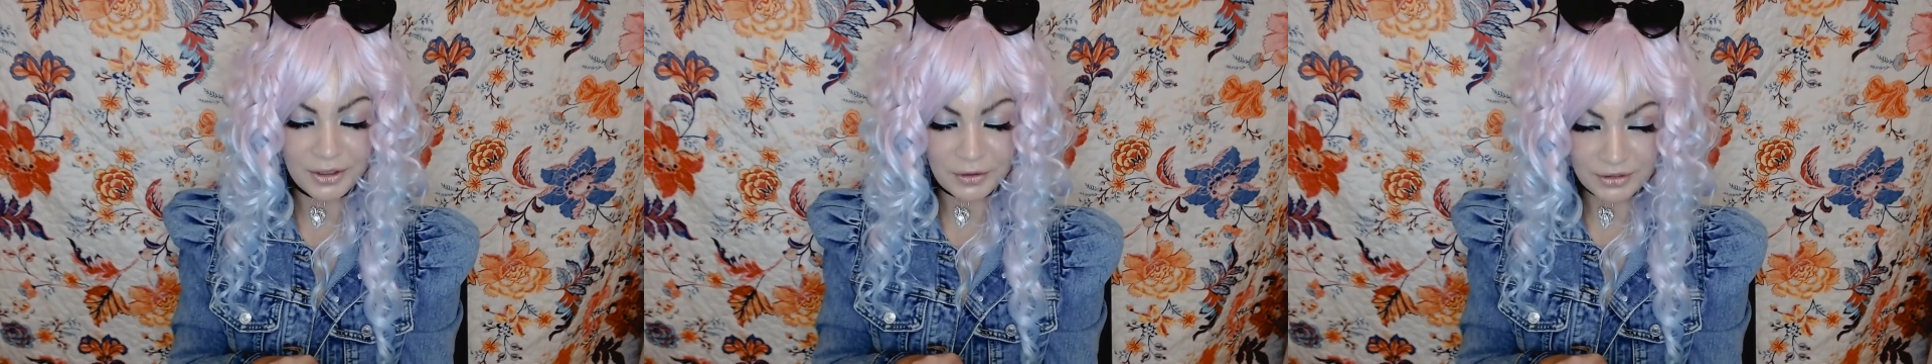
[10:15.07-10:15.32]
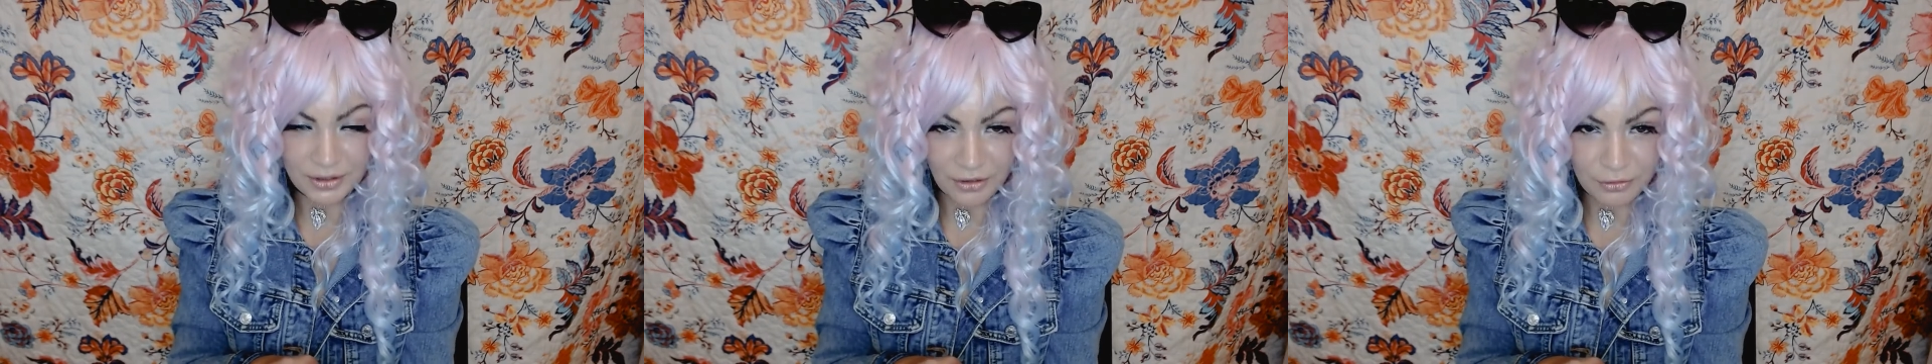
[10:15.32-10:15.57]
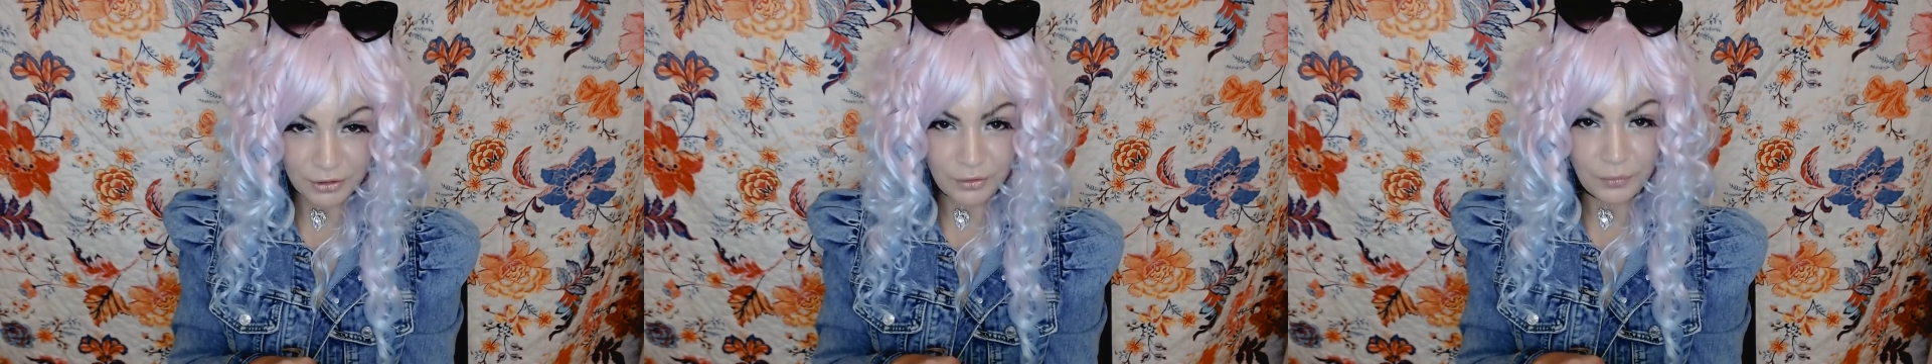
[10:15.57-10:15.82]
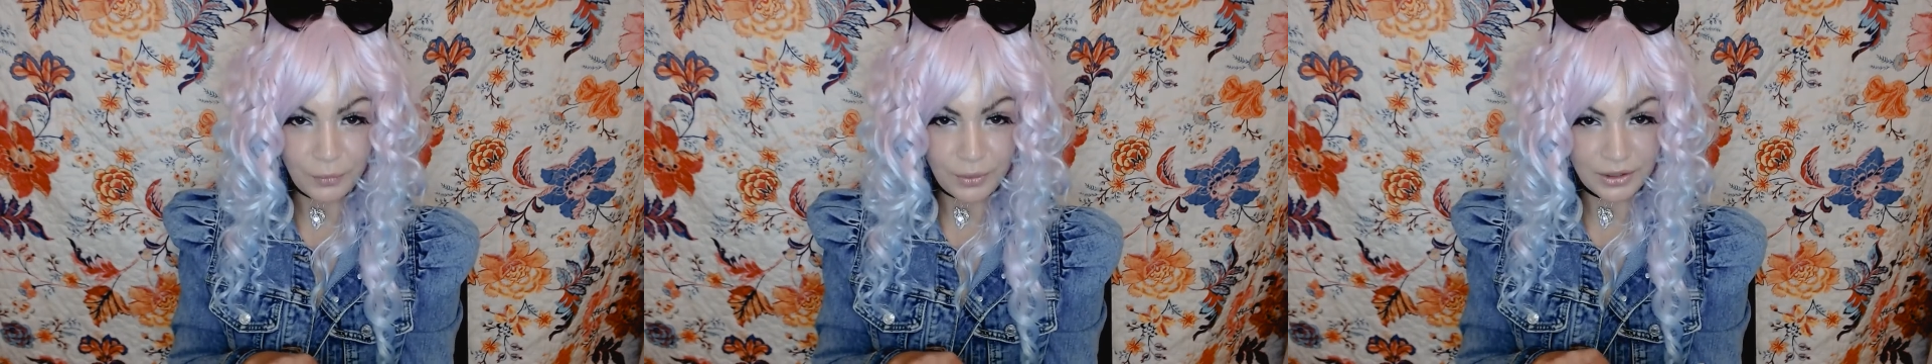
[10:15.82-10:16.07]
your lover
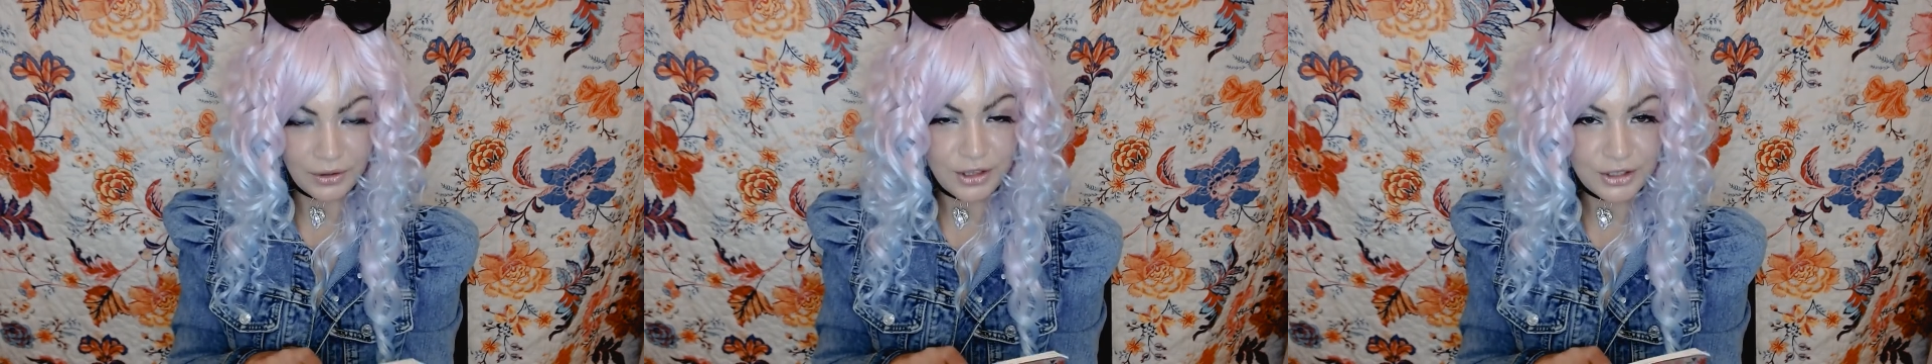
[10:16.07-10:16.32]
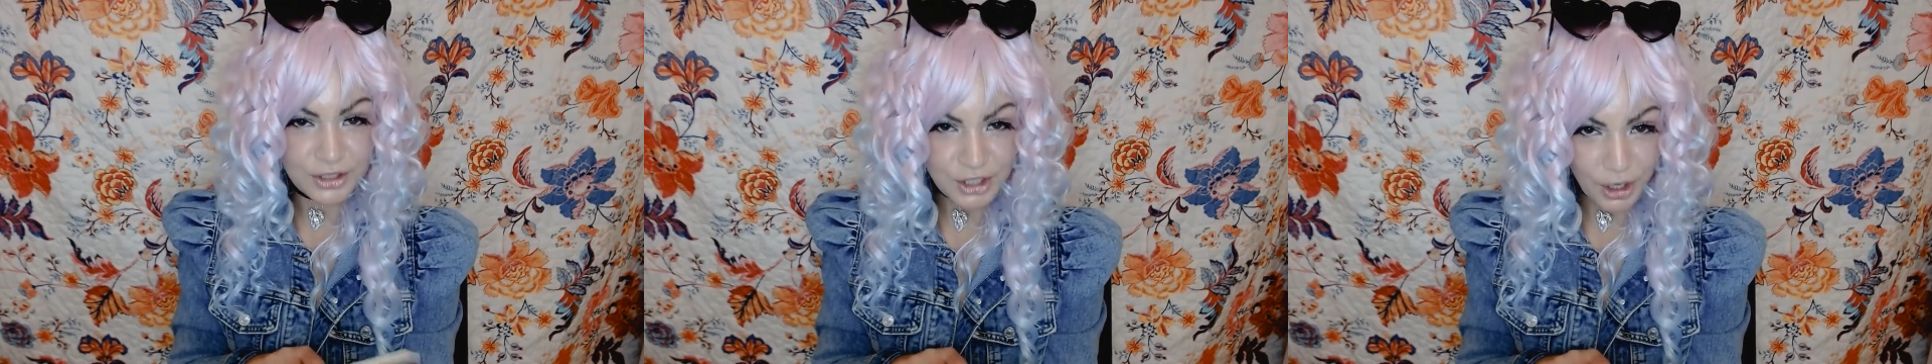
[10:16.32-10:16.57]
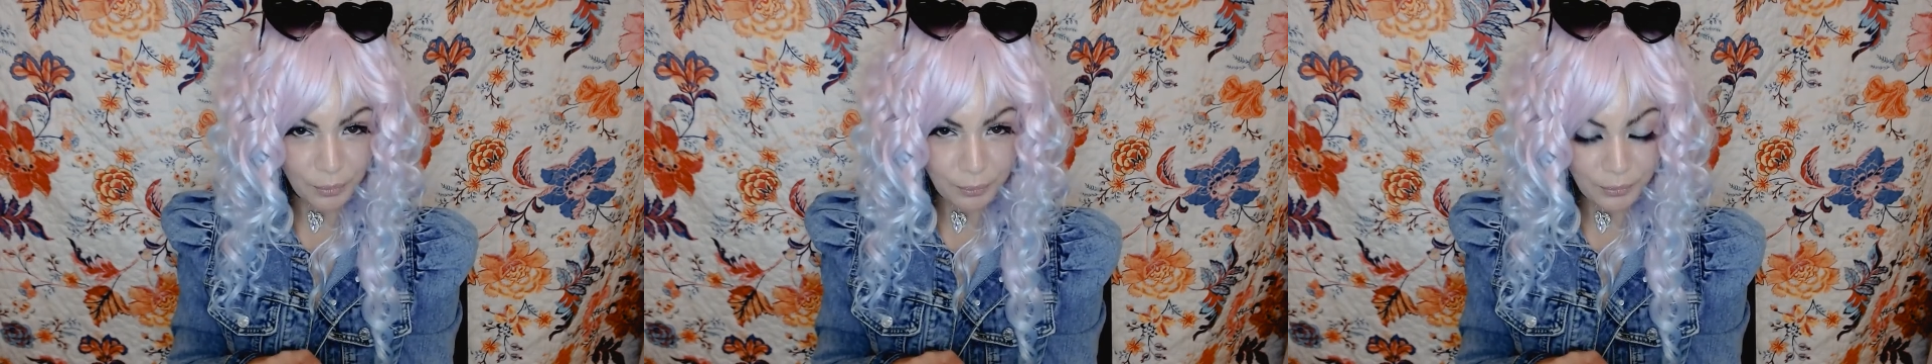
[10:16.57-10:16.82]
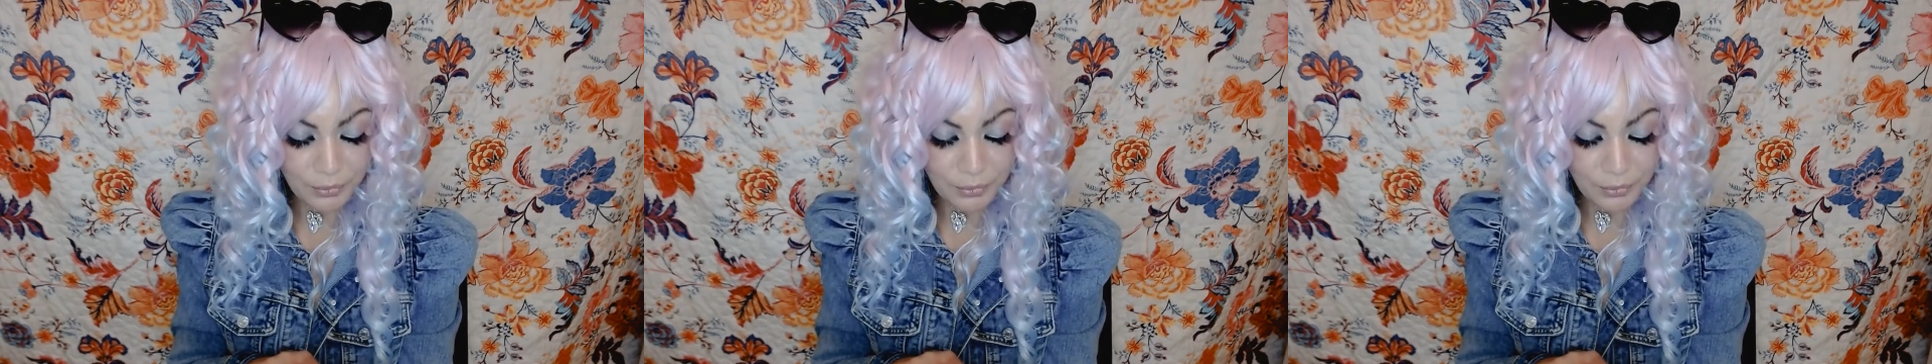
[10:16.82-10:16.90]
will jump.